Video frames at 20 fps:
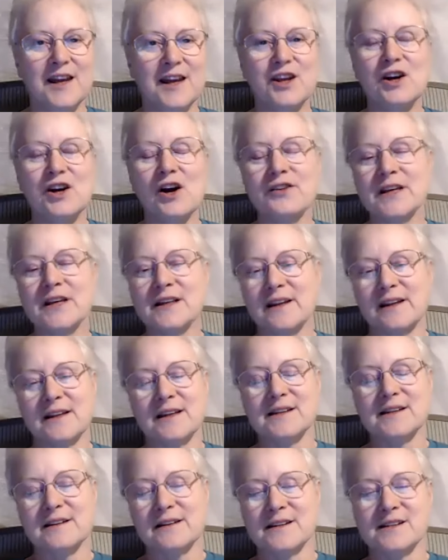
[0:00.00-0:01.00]
You know, the,
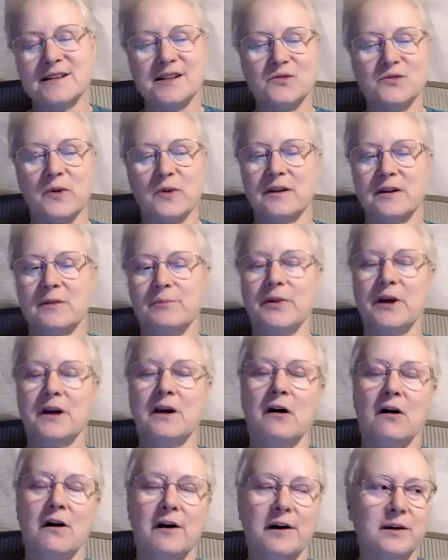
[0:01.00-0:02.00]
the, this is one of the big
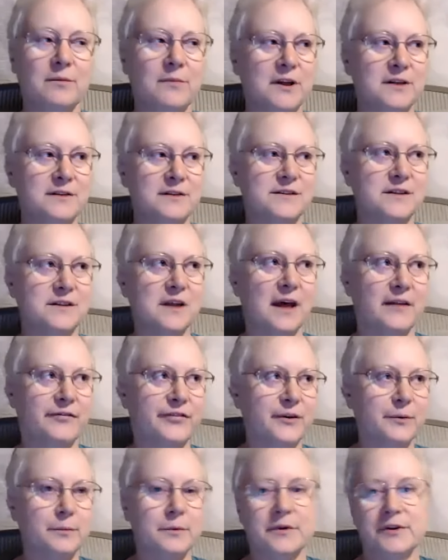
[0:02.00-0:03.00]
arguments that
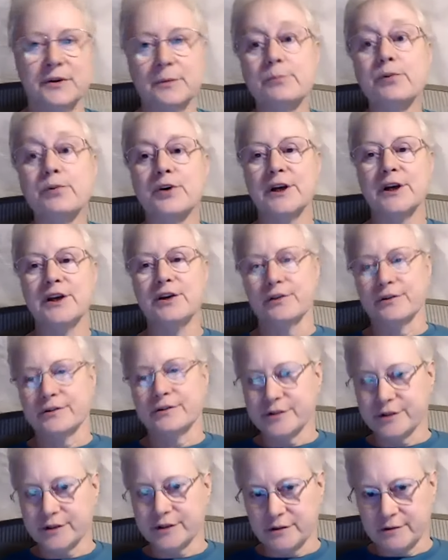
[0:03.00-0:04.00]
the, the
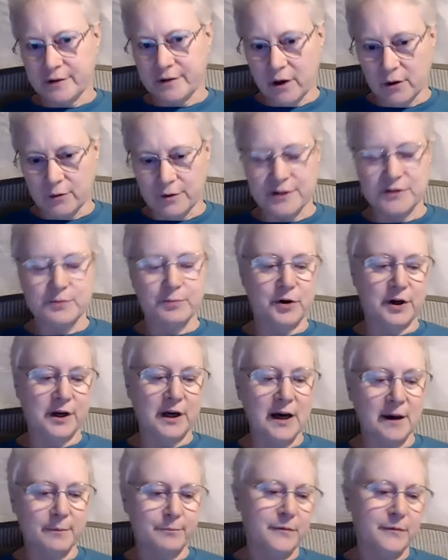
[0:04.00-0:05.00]
breeders always bring
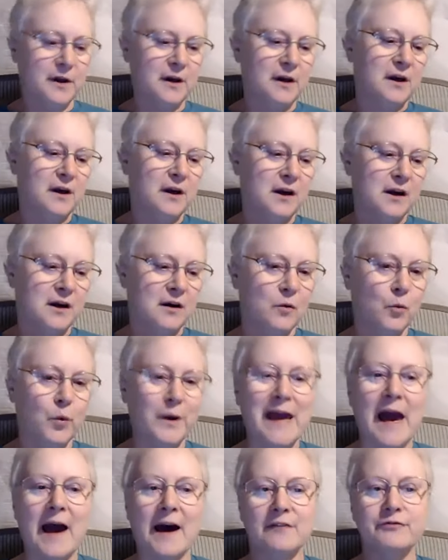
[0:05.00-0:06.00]
up. You know,
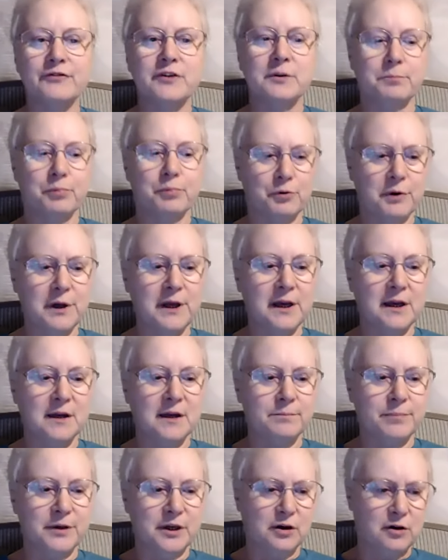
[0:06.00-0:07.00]
we have to
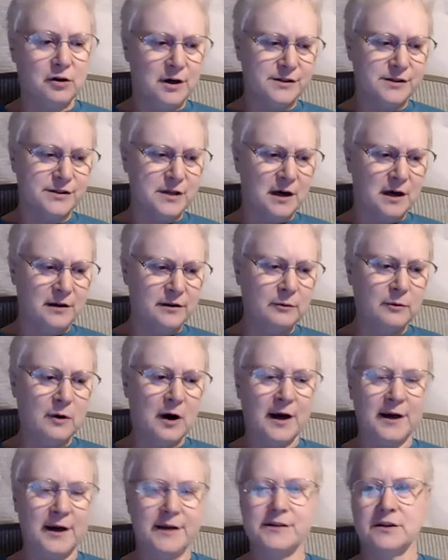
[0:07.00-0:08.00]
breed because
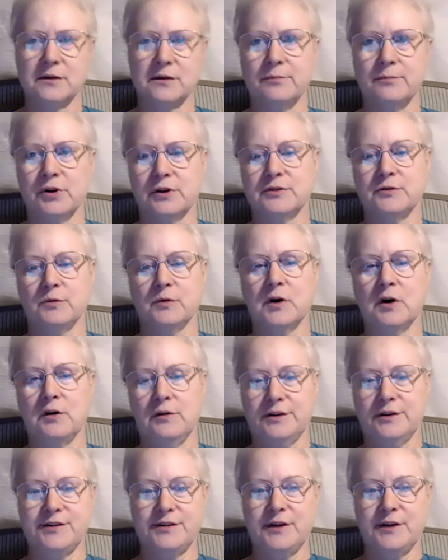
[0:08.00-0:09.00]
otherwise the birds will go
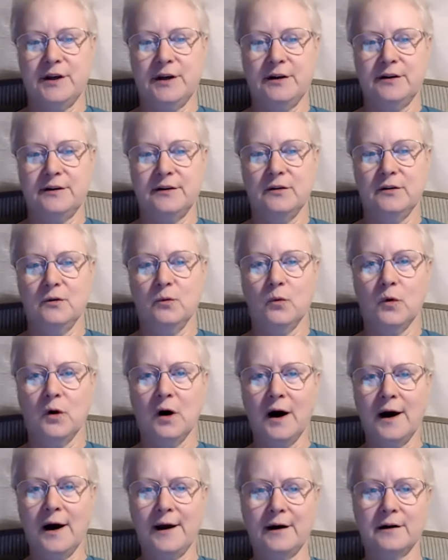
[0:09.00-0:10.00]
extinct in the
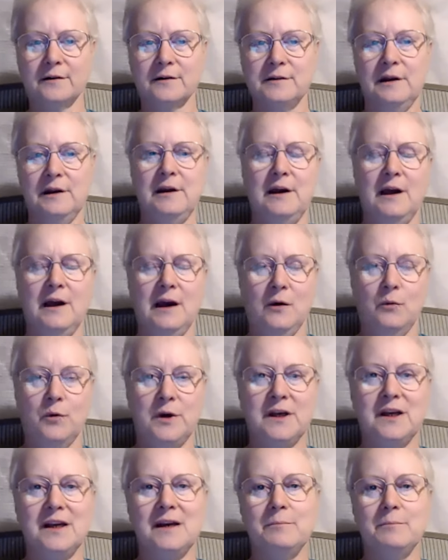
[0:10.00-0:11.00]
wild and we
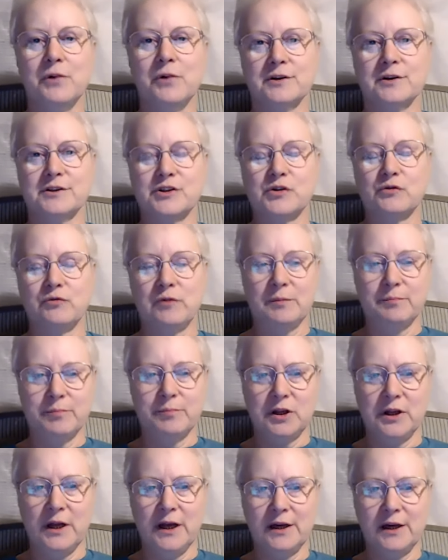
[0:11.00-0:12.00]
need birds to
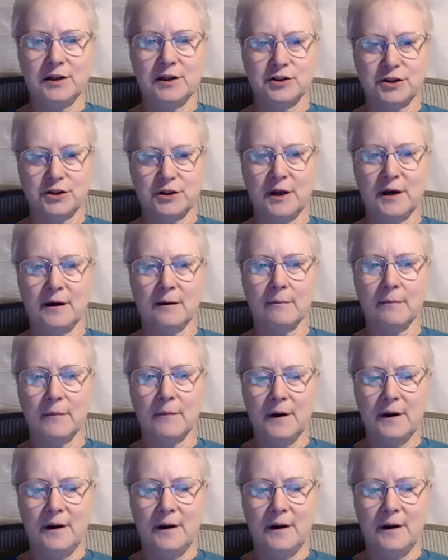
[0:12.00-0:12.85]
replenish them